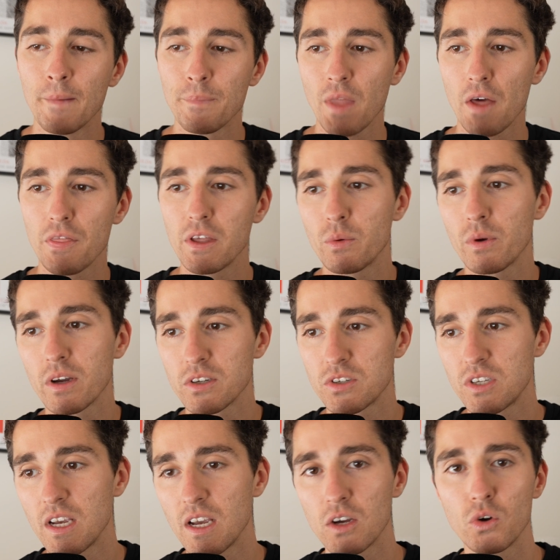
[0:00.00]
I think we're going to
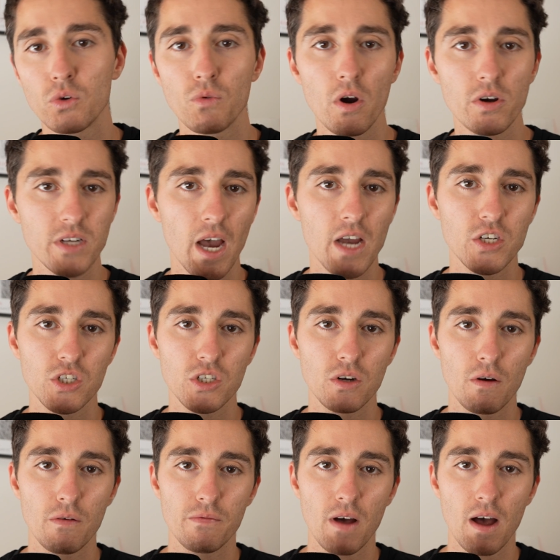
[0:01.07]
see a good rotation
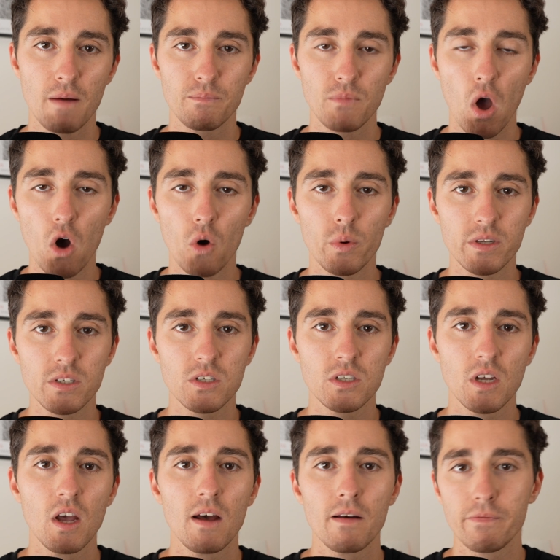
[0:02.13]
of Owens,
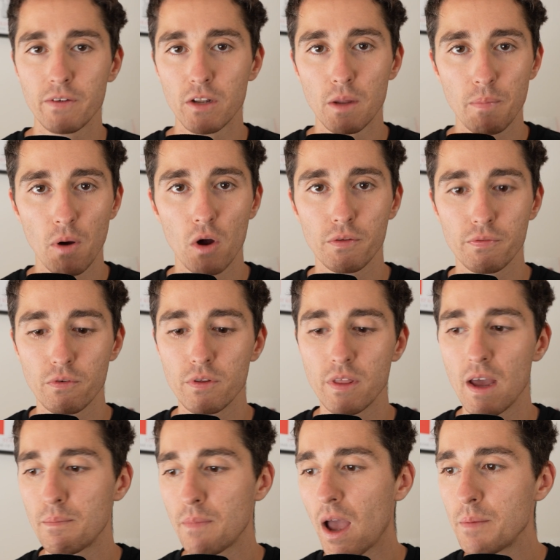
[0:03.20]
Philippo through
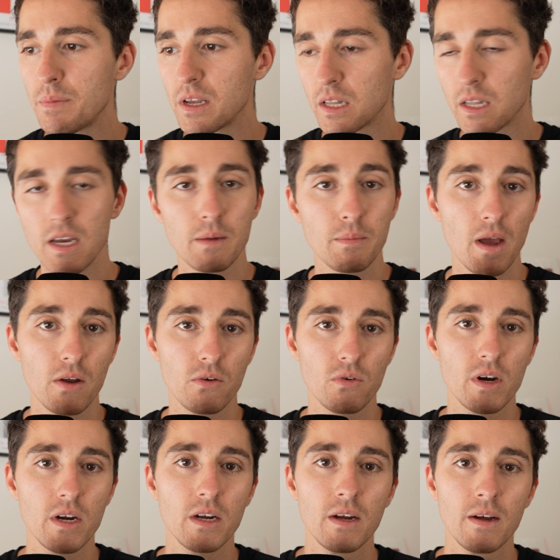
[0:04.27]
there, maybe a Liam
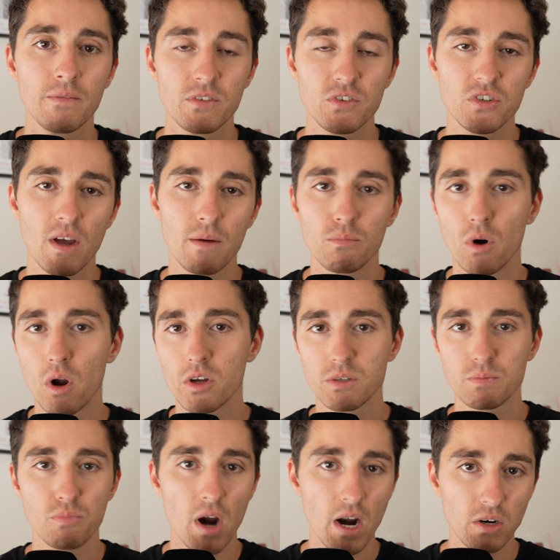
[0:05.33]
Henry, Seb Ross,
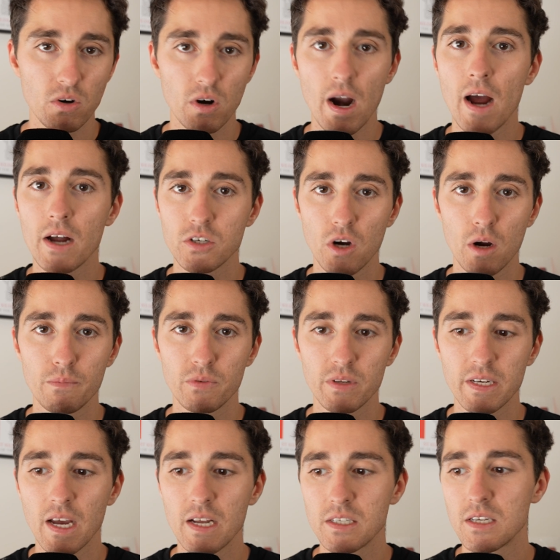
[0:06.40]
Brad Crouch hopefully
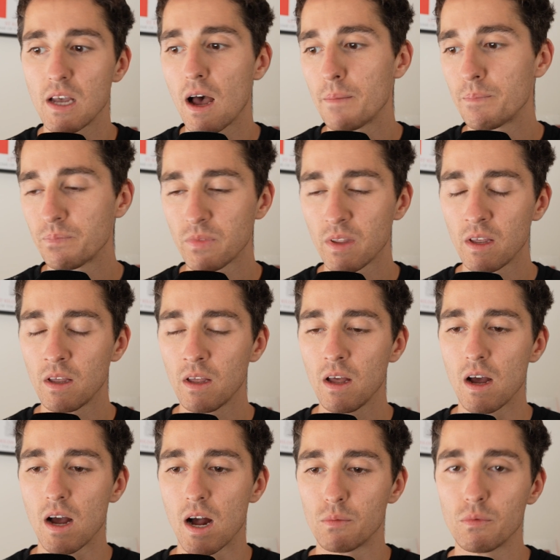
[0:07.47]
gets up.
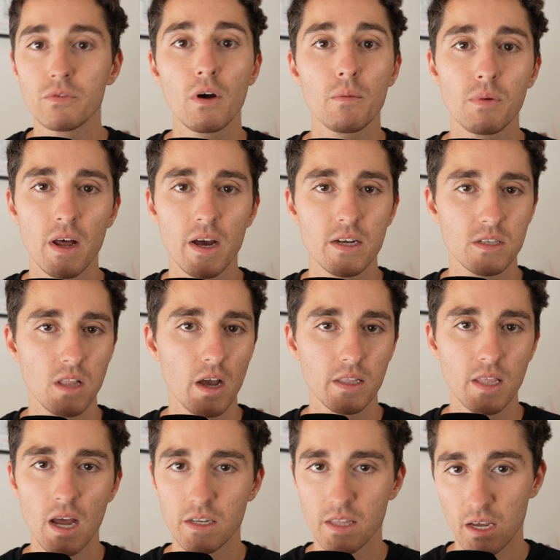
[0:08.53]
We've got players like
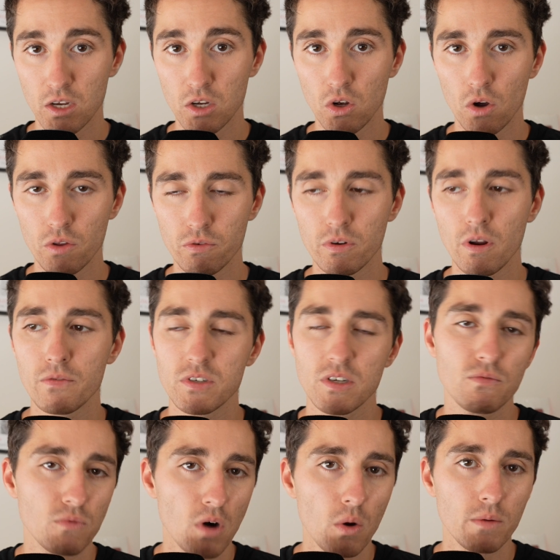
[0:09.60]
that can go through. And obviously
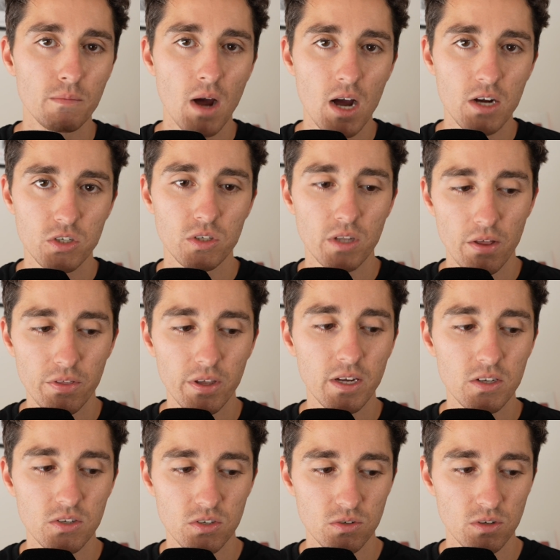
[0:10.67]
Rowan Marshall, I think,
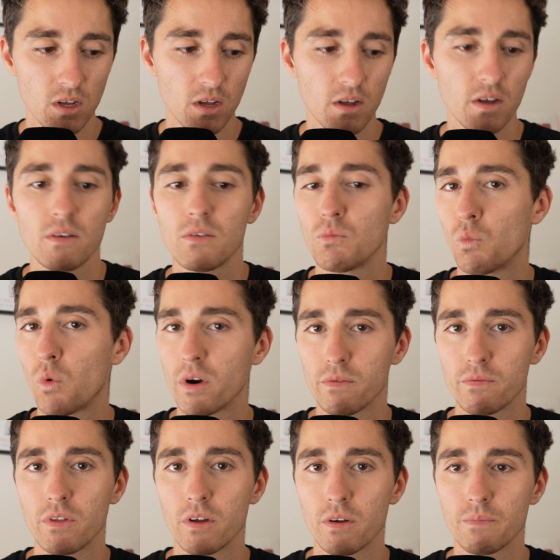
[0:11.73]
is one of
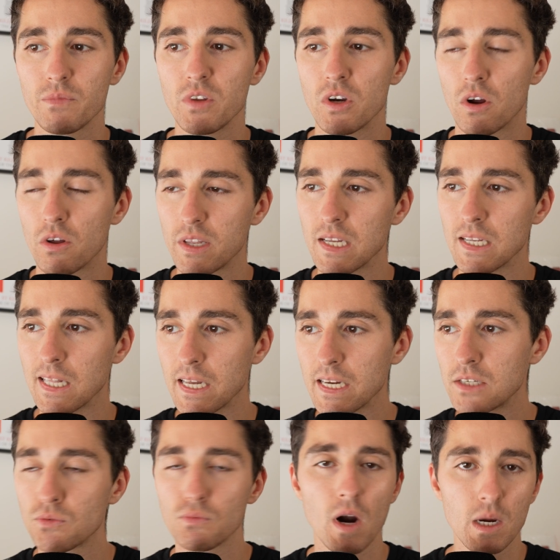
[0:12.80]
the, the
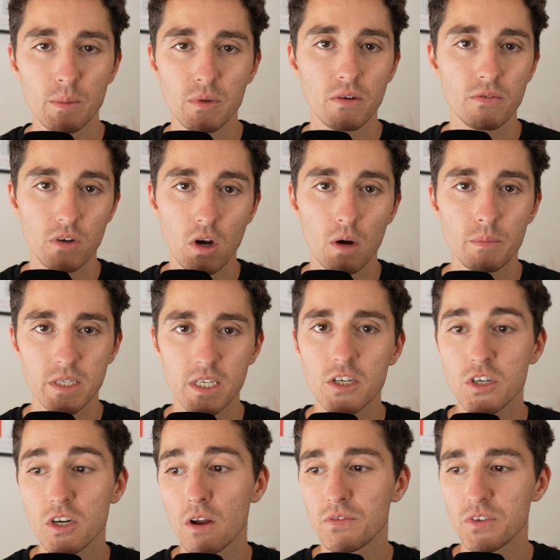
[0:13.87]
elite ruckman of the
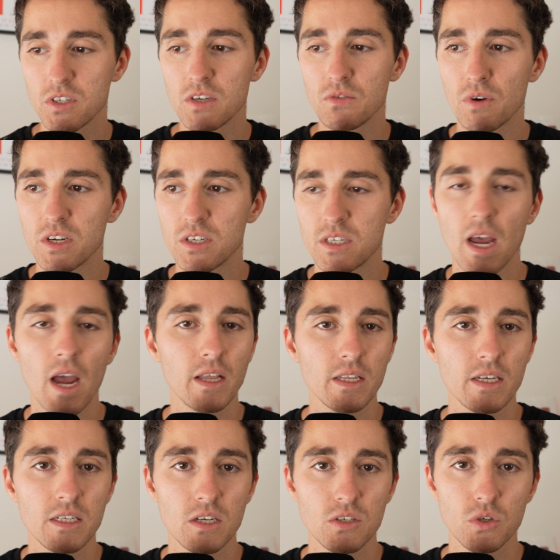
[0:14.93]
competition. Obviously Reece Stanley
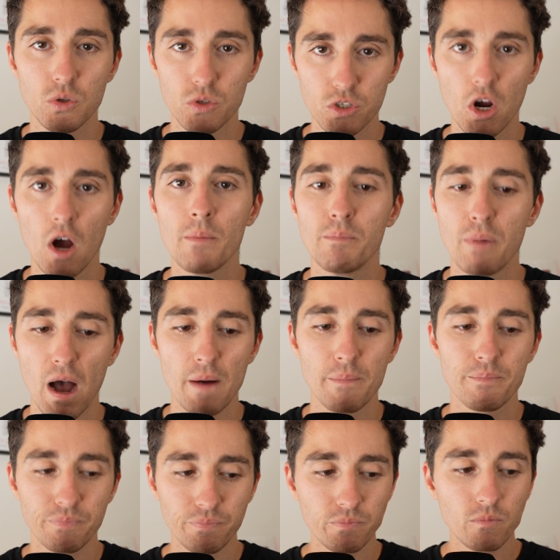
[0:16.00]
does a good job, but
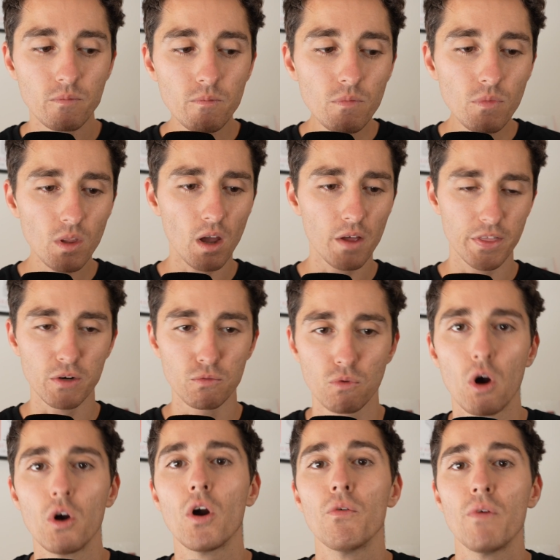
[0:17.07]
I think Rowe
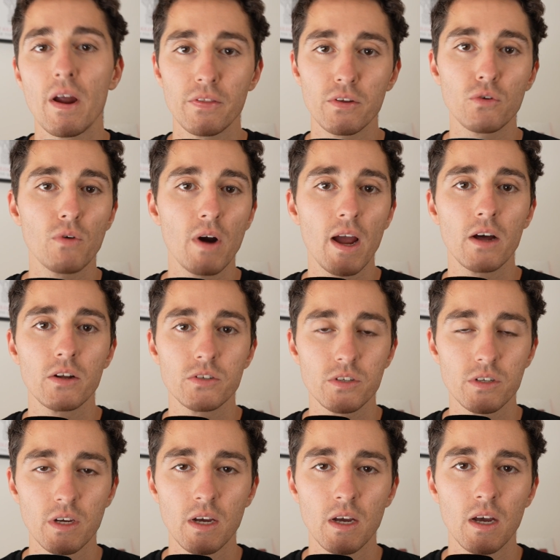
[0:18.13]
around the ground
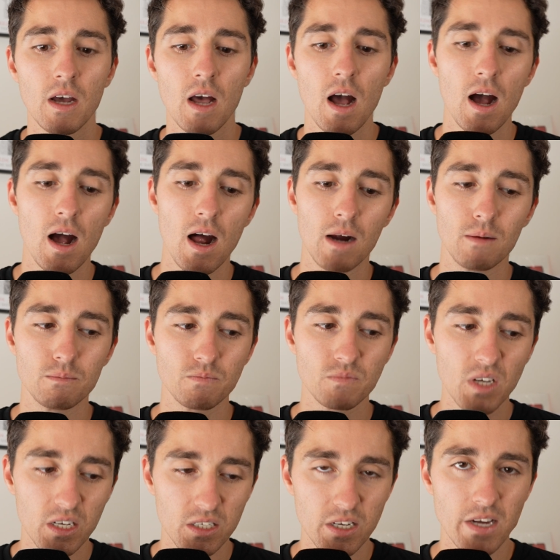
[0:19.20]

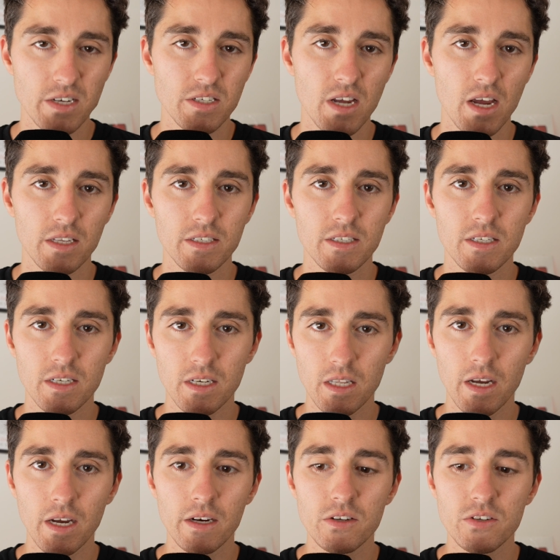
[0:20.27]
can take Stanley to the
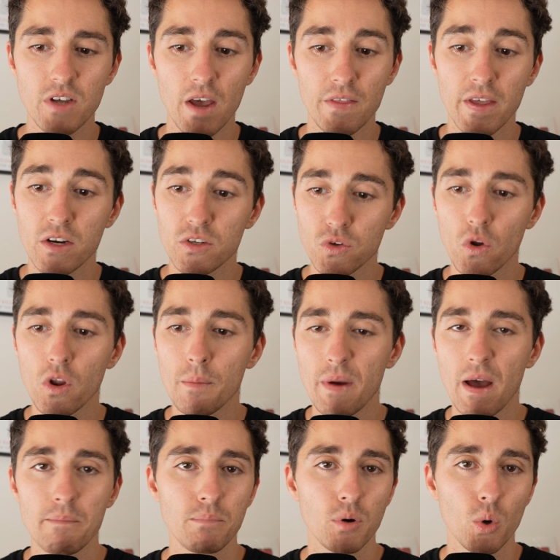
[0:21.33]
cleaners. And then it's all
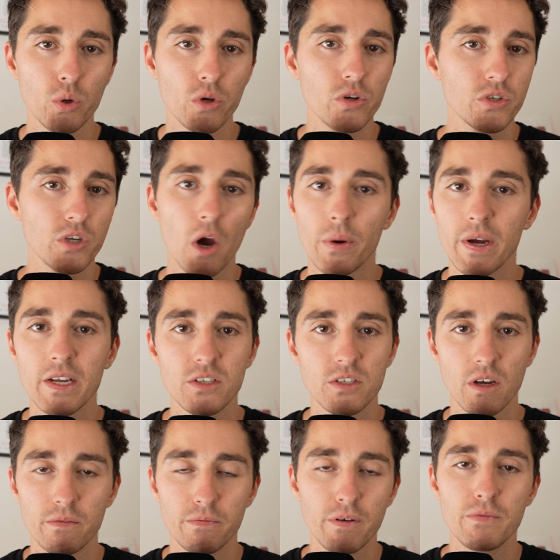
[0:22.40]
about ball use going
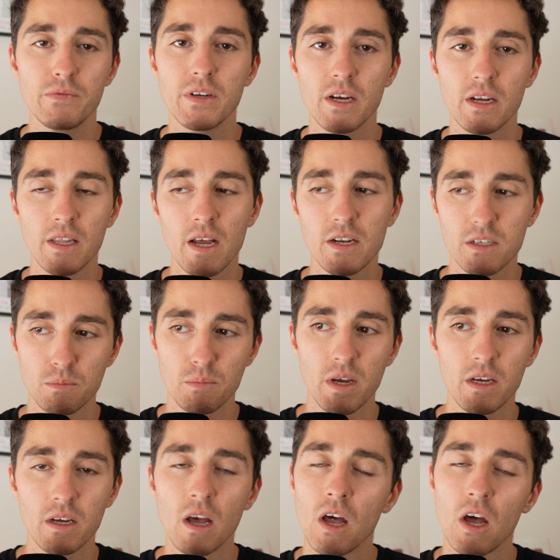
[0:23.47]
inside 50. And that to
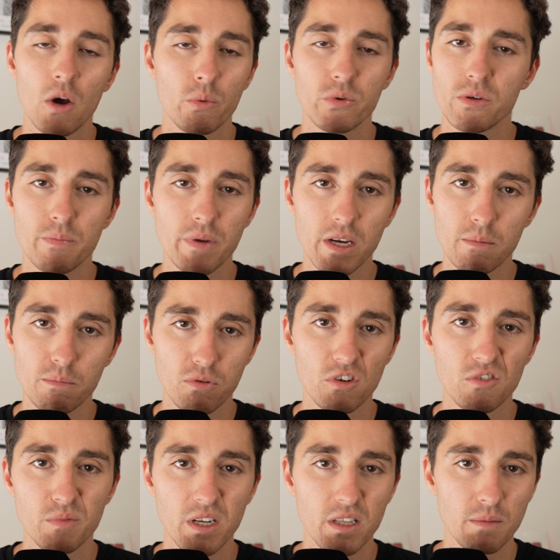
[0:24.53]
me was a big
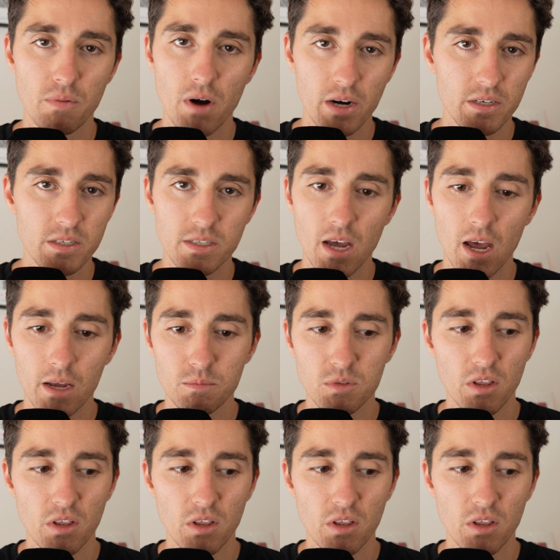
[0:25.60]
improvement in the practice games.